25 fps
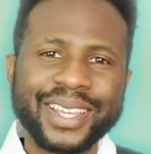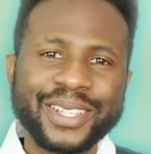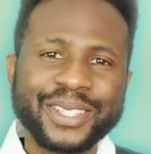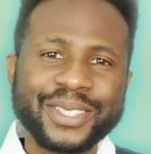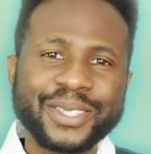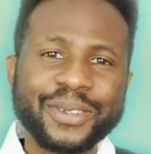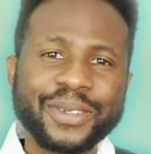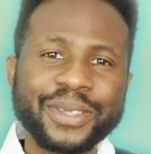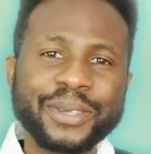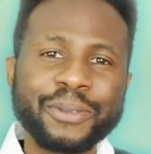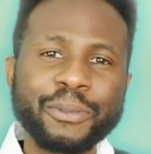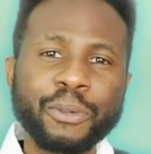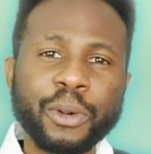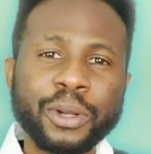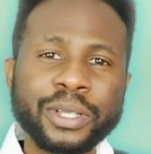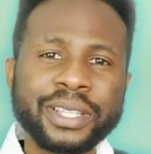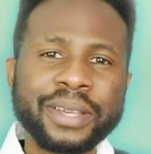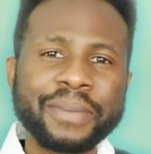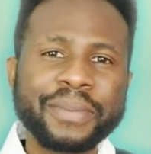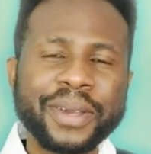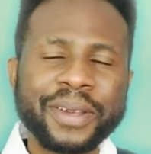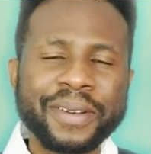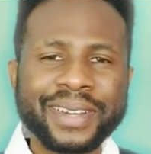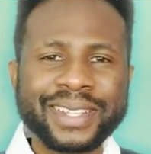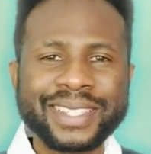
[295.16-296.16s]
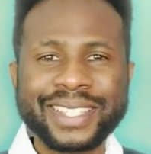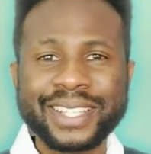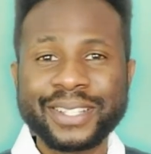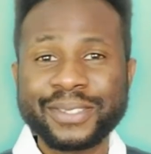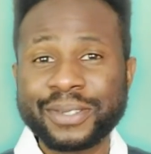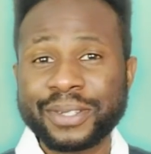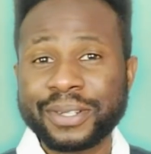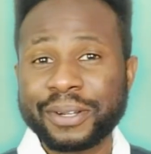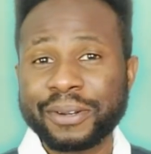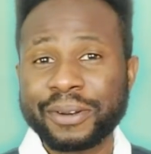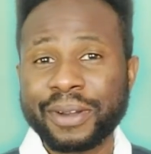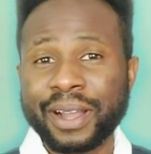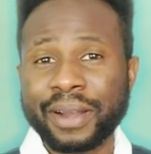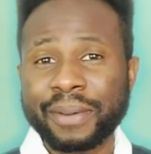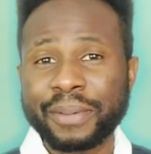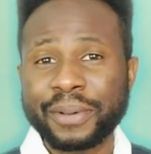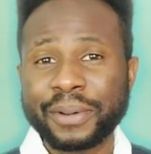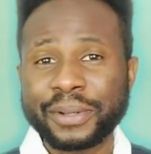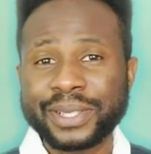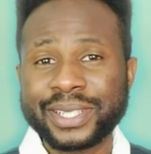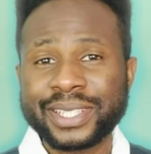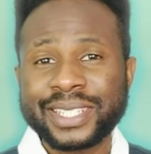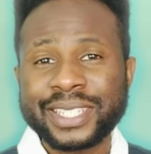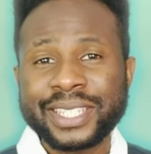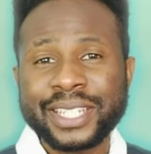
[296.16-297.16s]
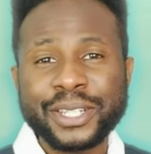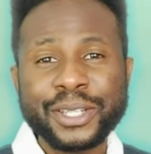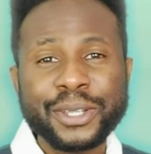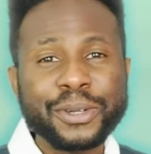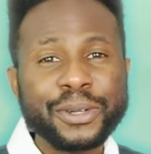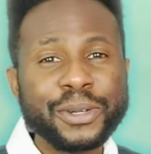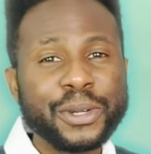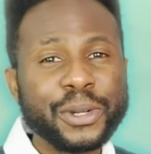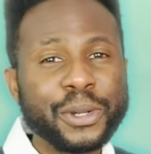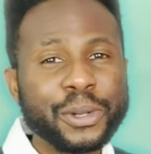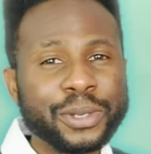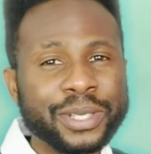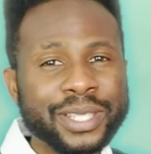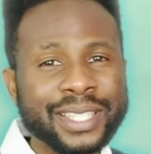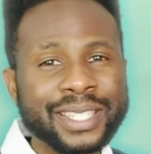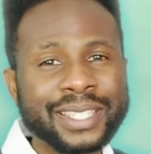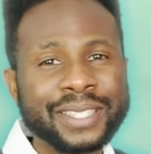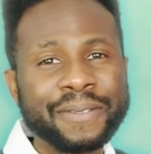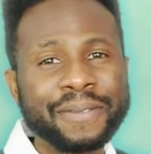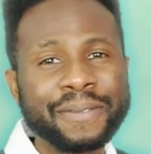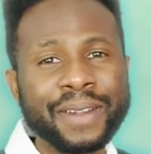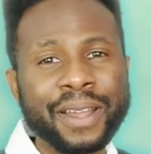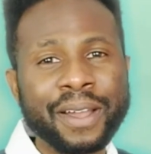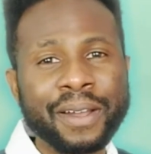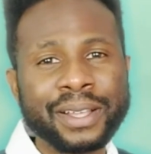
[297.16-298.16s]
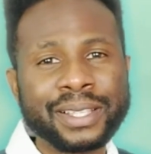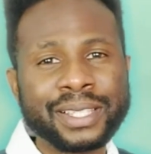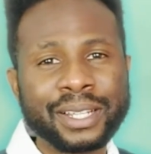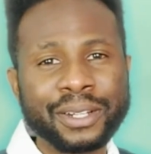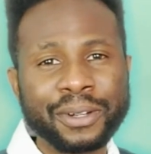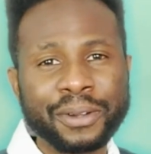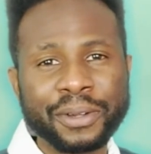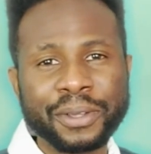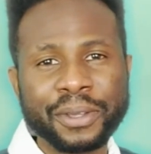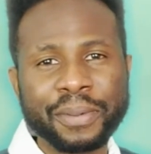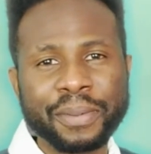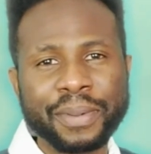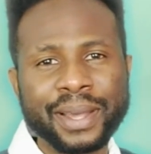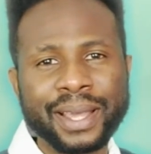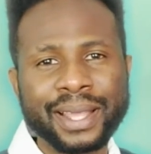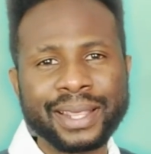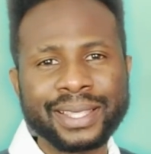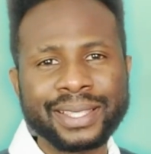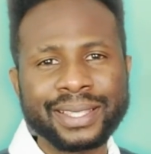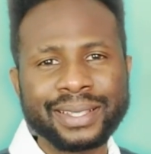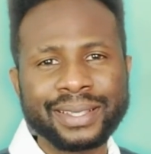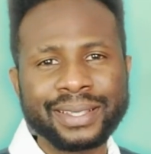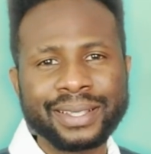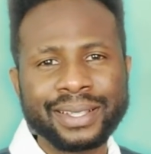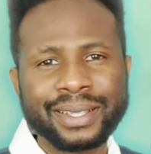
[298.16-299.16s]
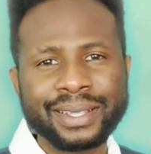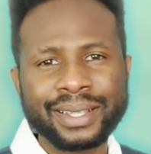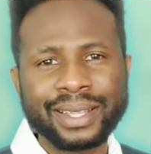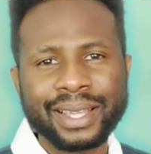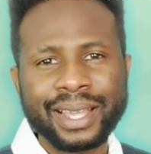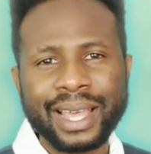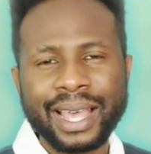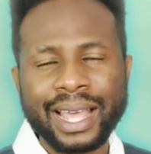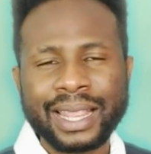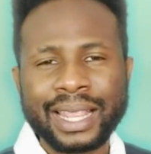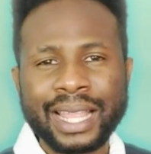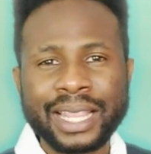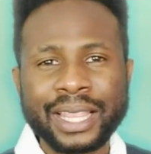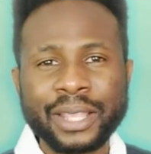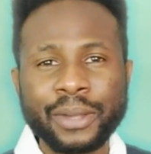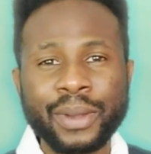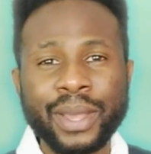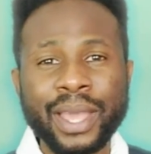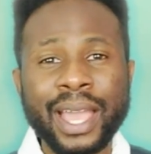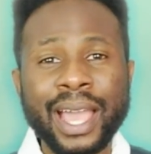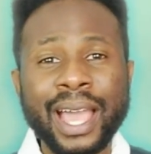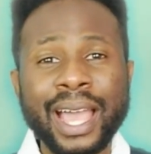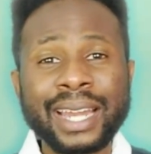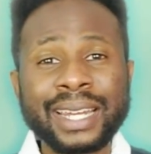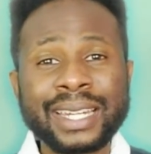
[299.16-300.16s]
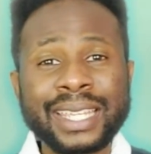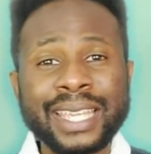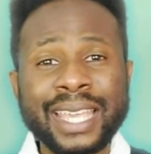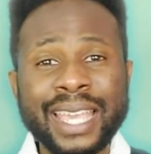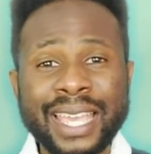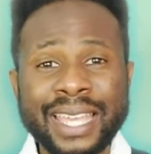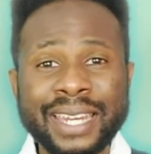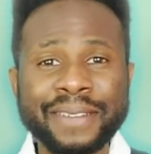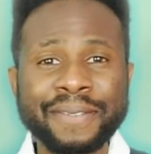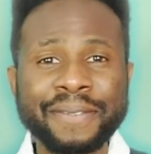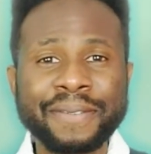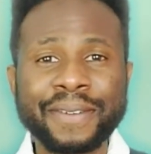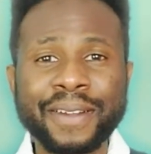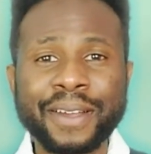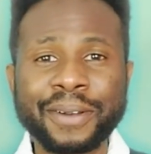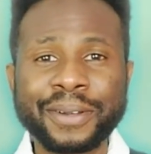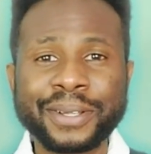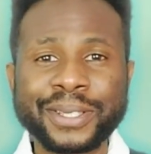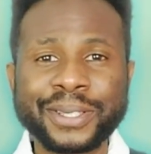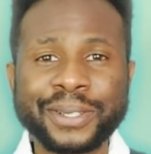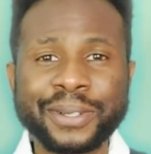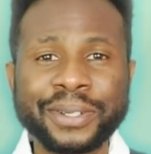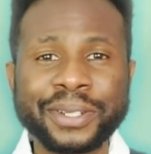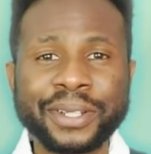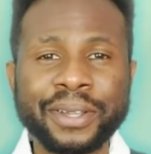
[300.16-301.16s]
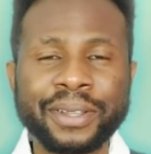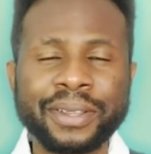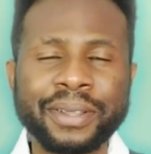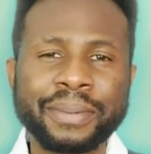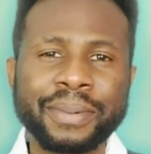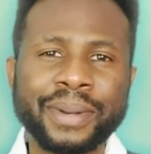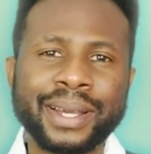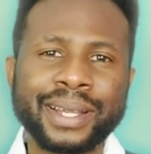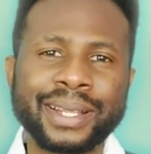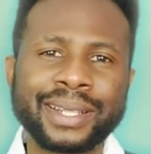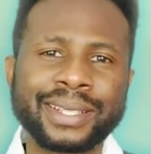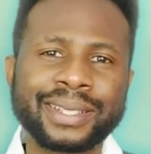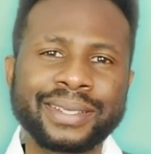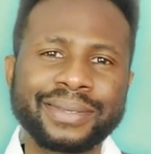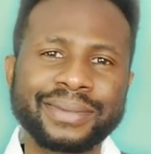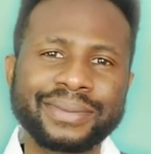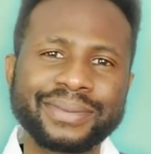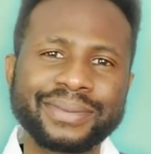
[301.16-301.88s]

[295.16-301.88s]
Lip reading: So the water bearer said to the crackpot, "Did you notice the flowers along your path? And that there were hardly any flowers on the other path?"